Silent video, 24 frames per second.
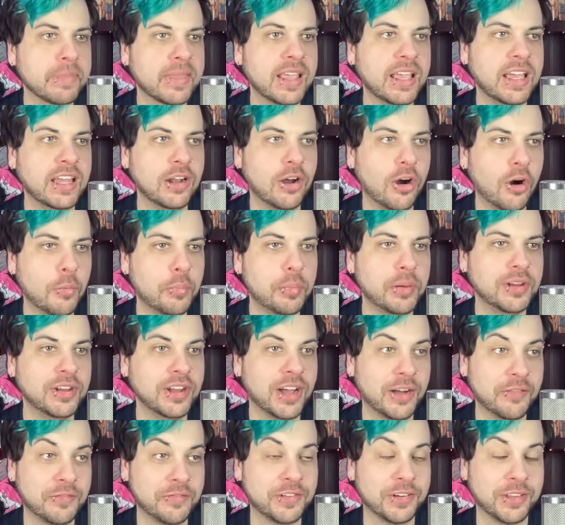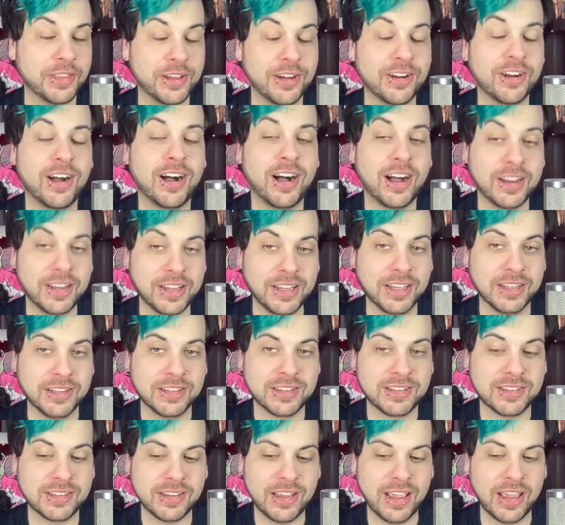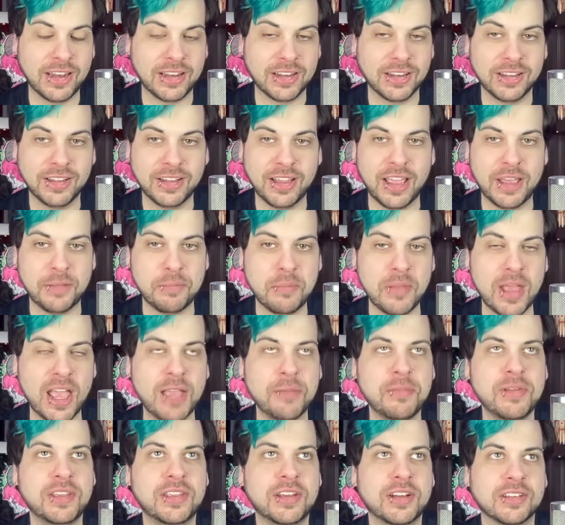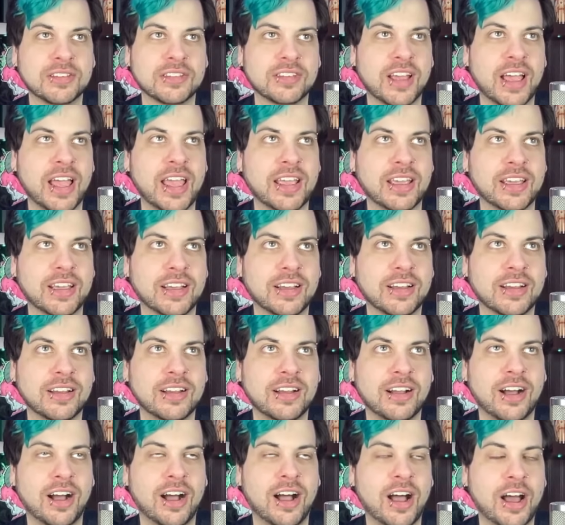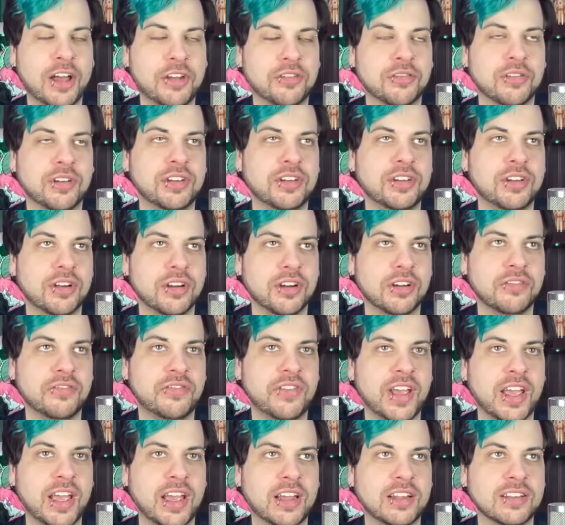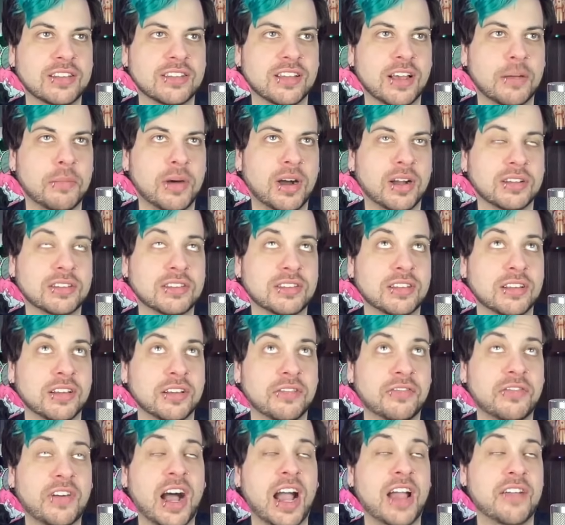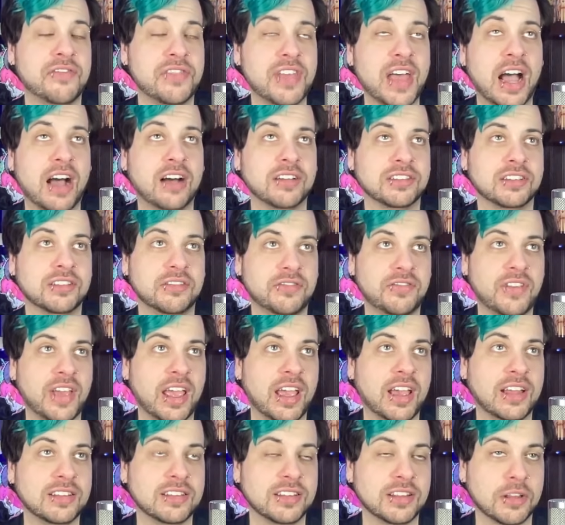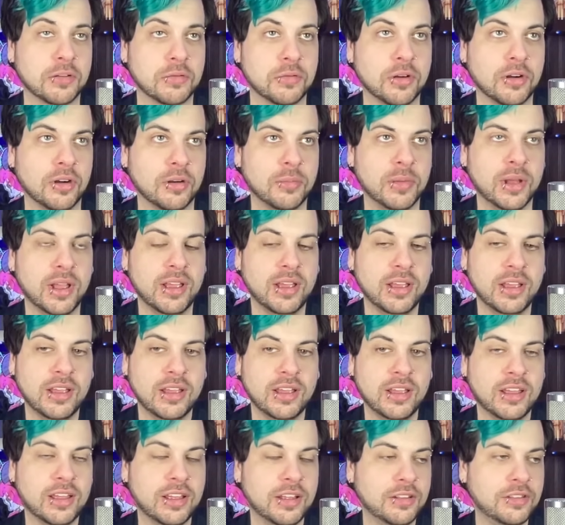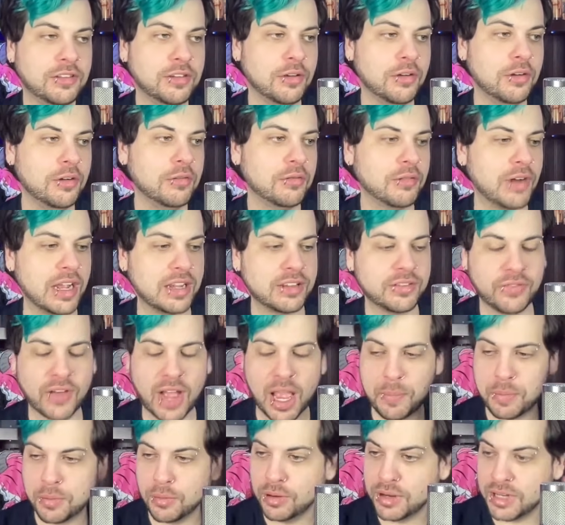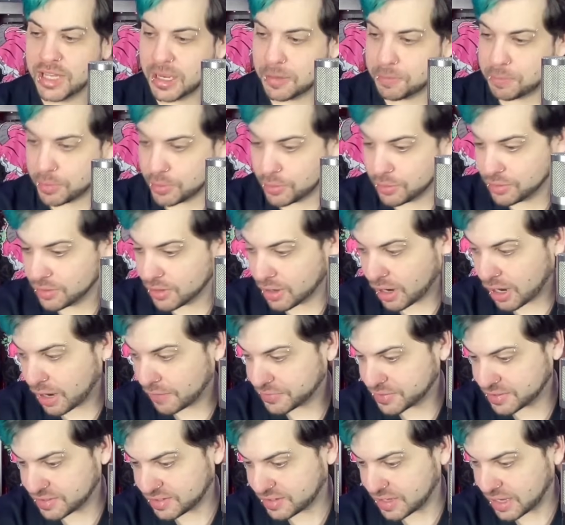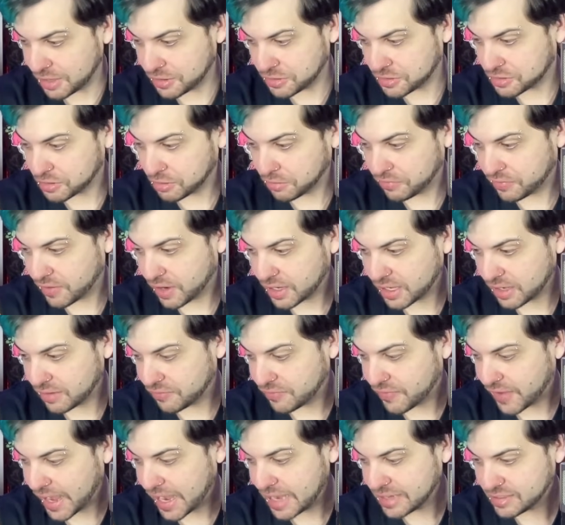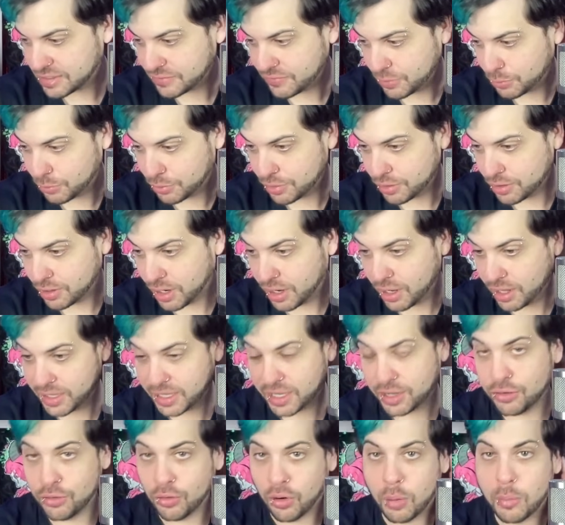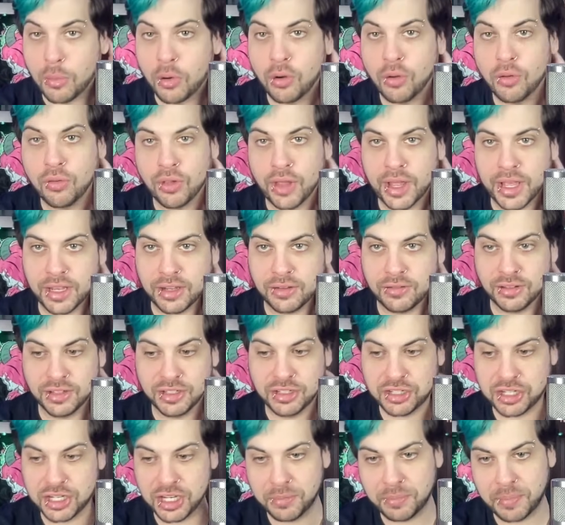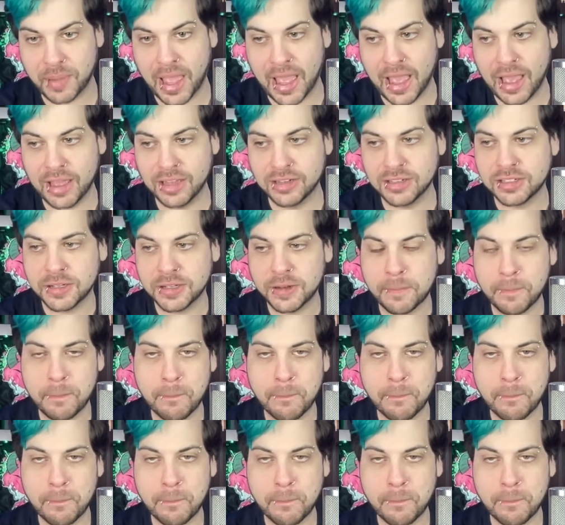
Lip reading: and opened up for their audience. And maybe there's like 100 nerd fans amongst the 5,000 fans in the room. Dude, Rex Viper would get booed off the stage so fucking fast if it were like a normal, like legit band